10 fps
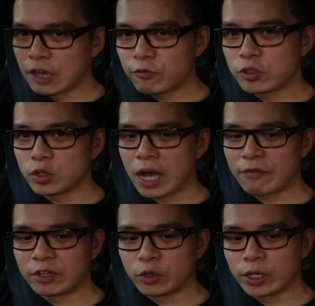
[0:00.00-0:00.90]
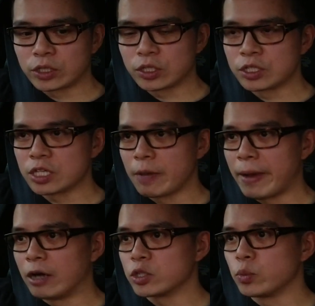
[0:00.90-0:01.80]
If you do have any questions
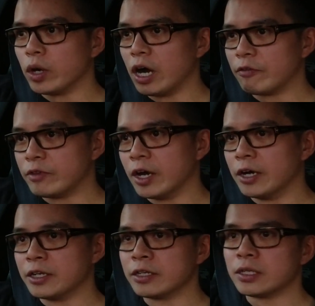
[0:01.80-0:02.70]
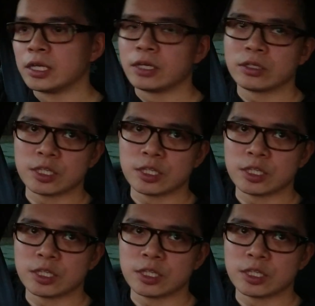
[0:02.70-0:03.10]
about what I've done,